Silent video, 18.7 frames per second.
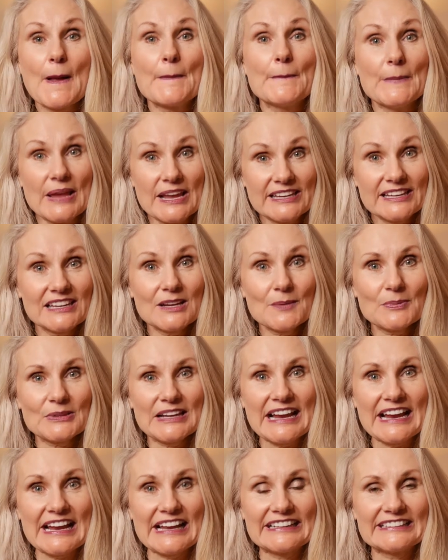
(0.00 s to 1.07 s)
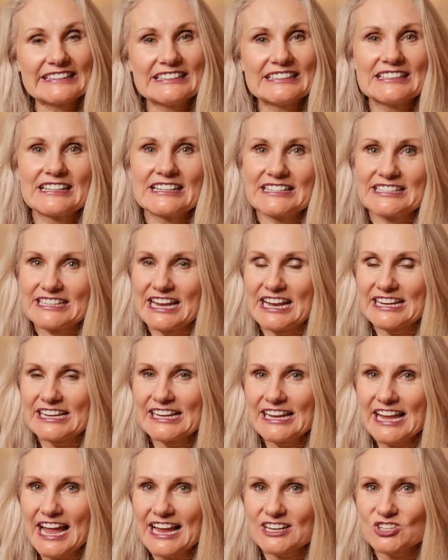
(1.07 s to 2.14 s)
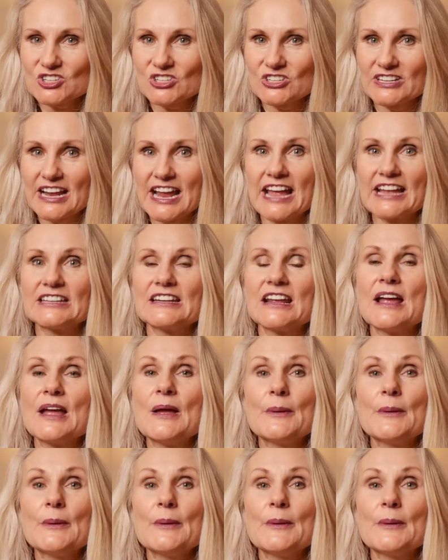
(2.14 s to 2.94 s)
making a plan, taking action, and